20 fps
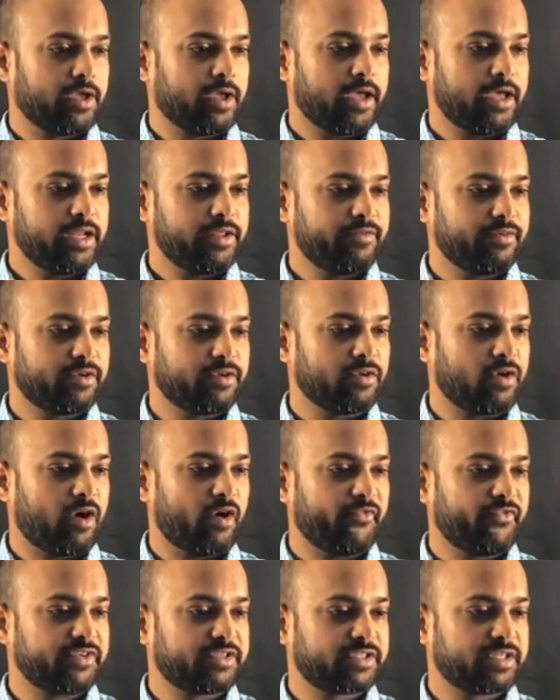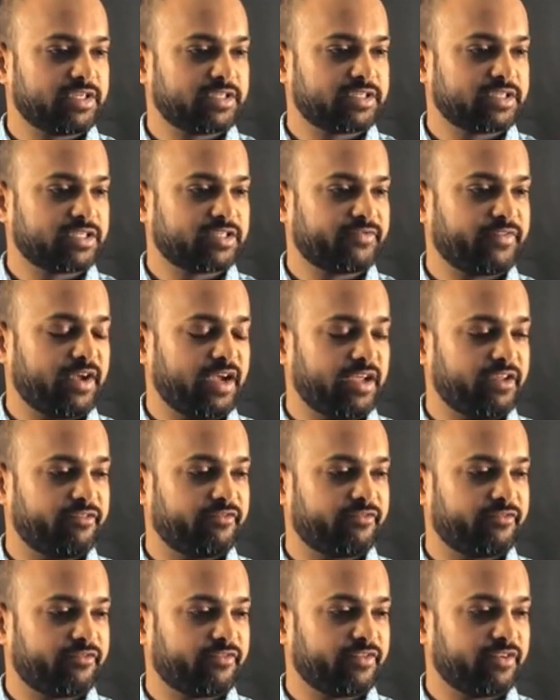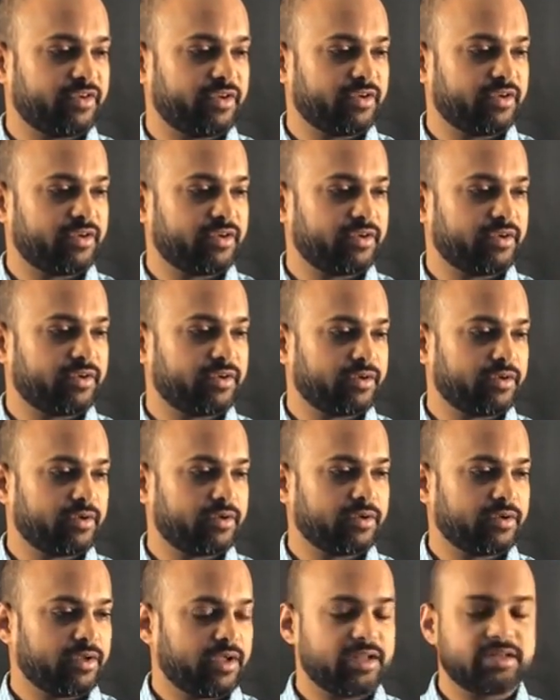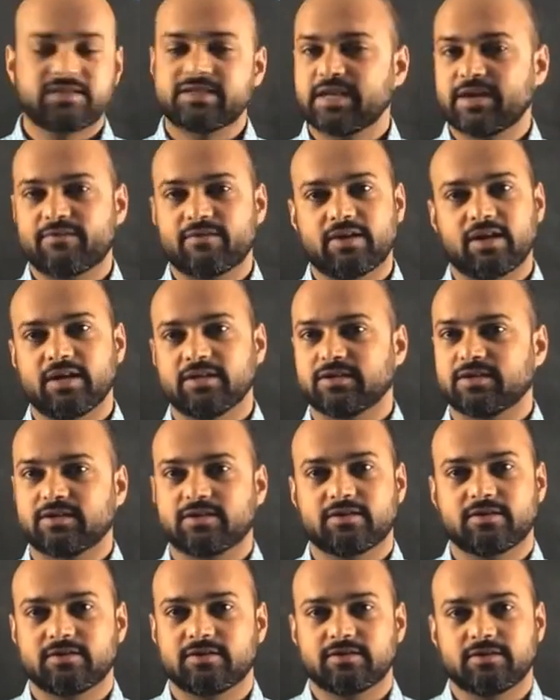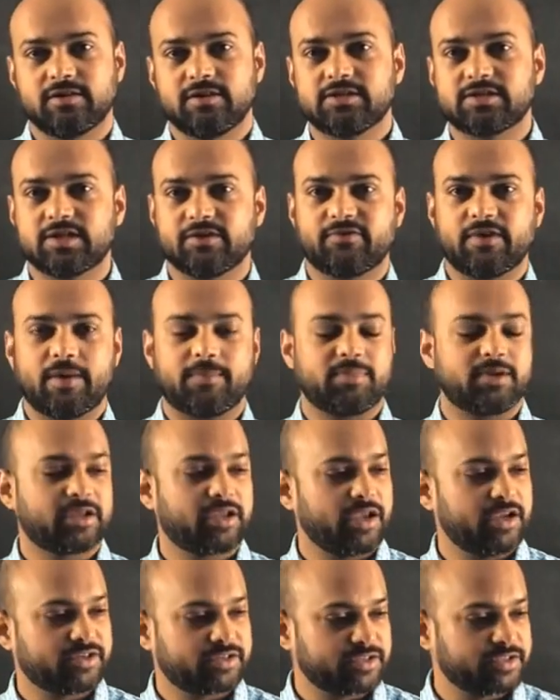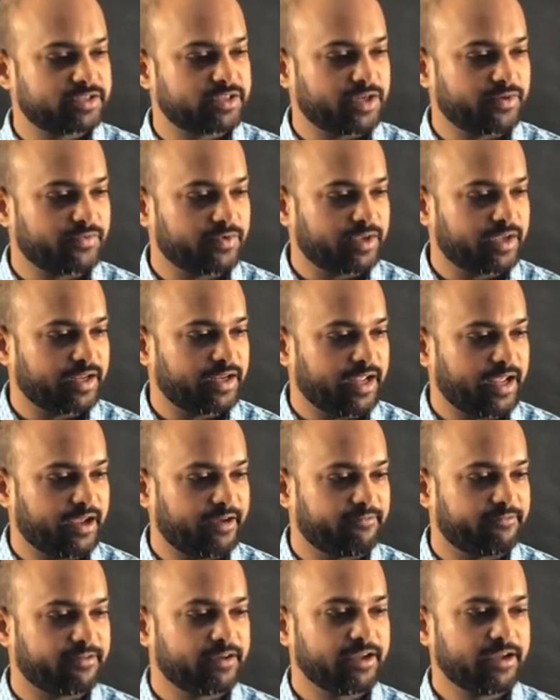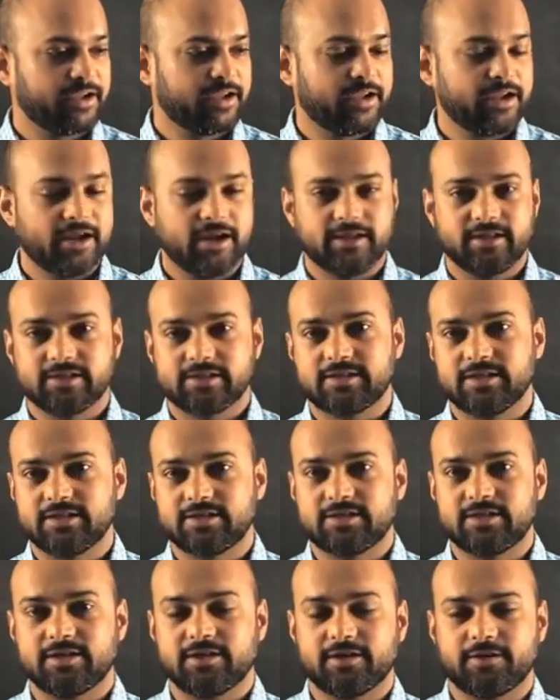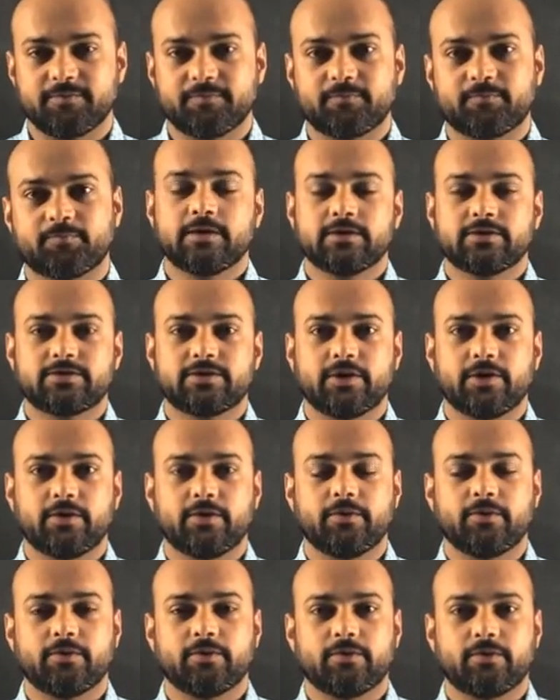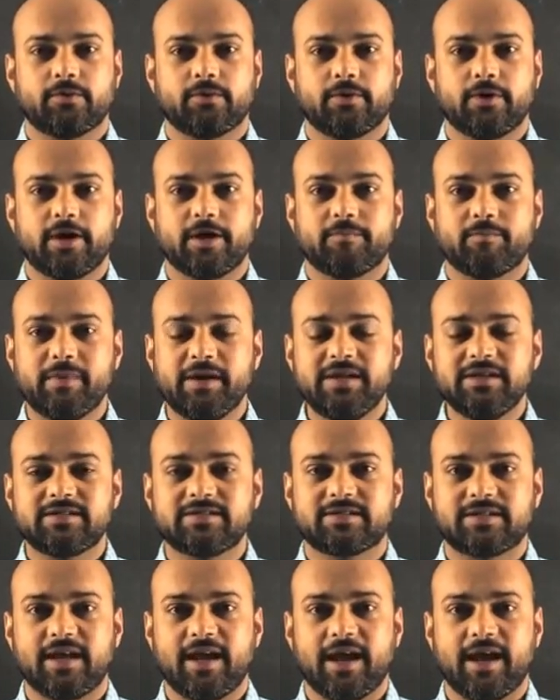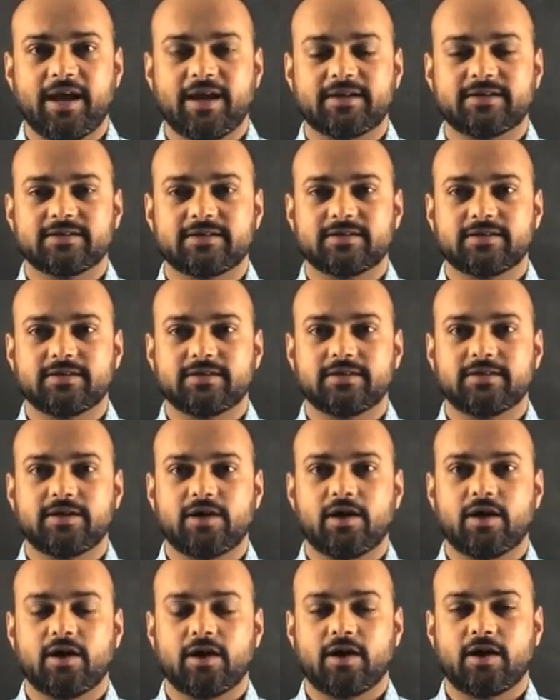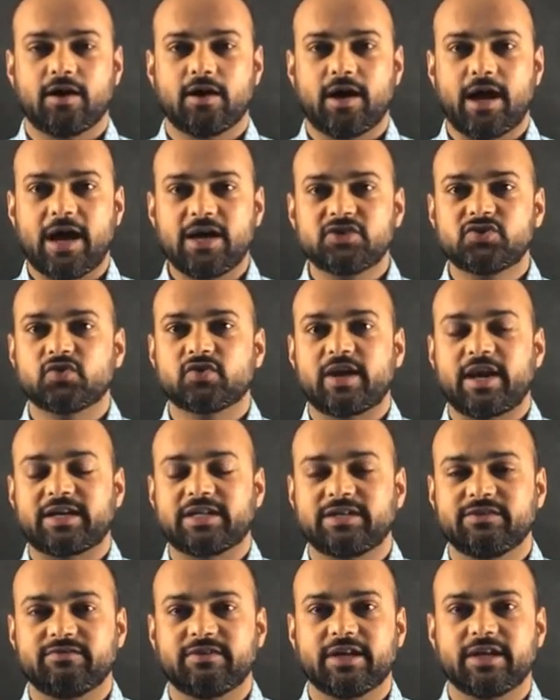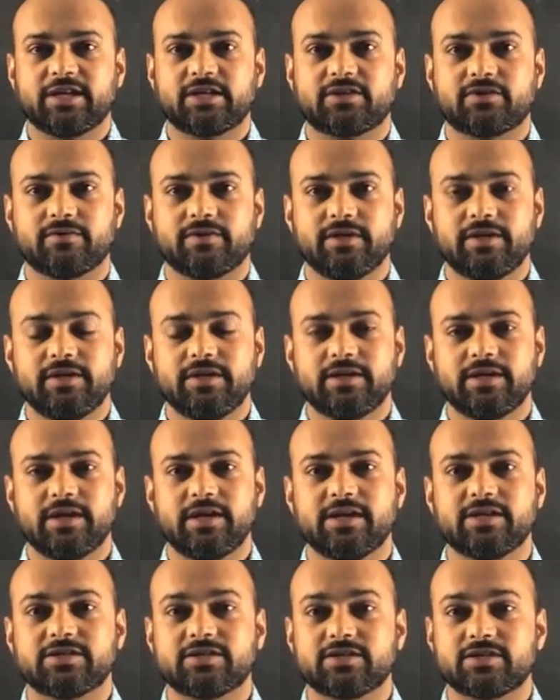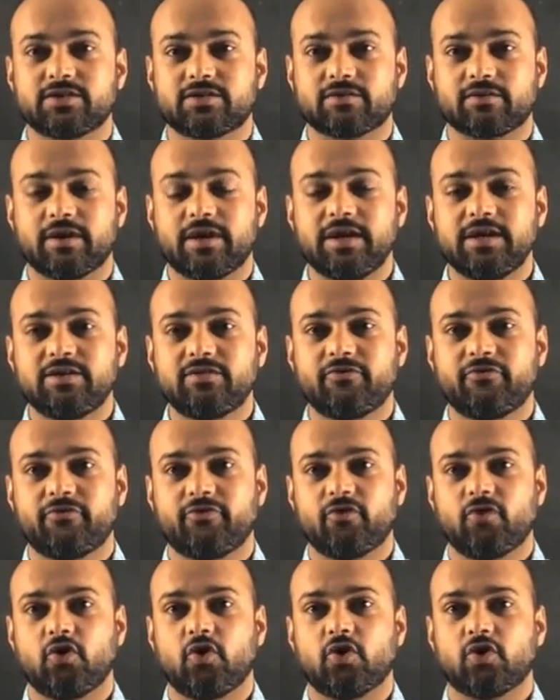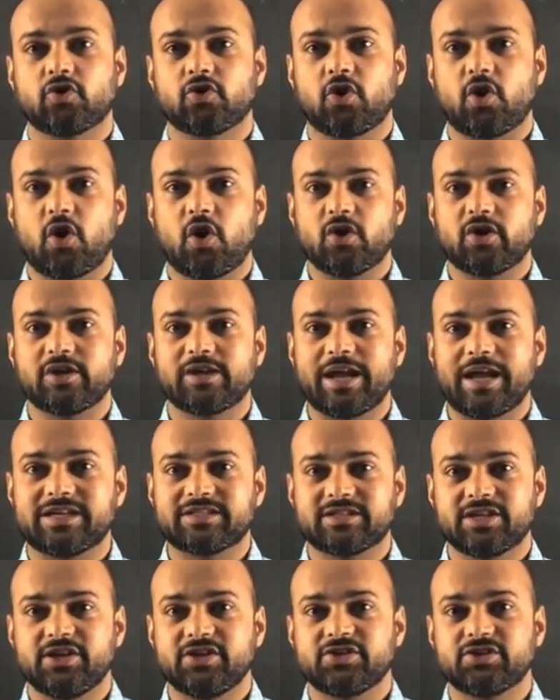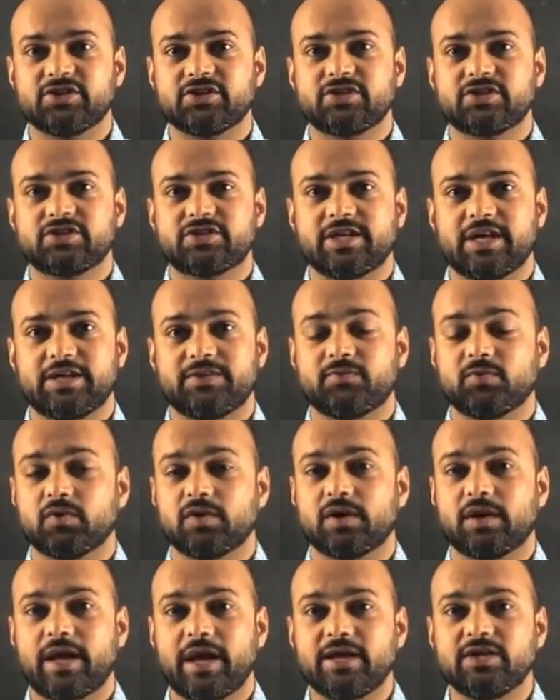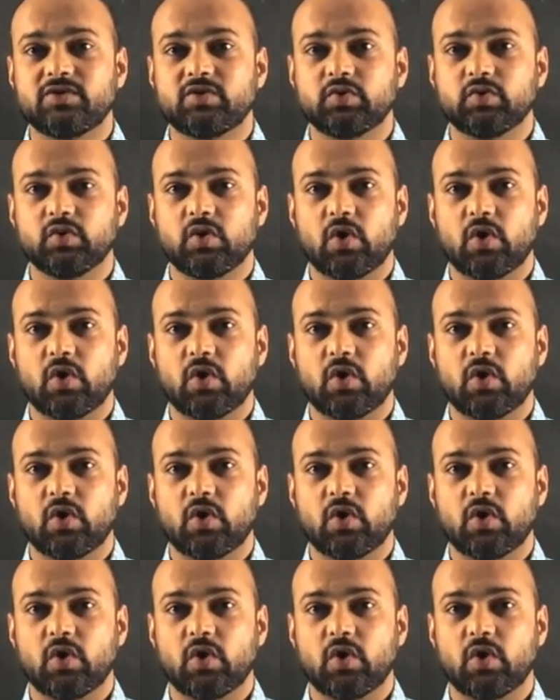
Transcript: and even Office 365 and several other list of applications that we can have in this list here. So it means that Azure Active Directory is great for organizations that would like to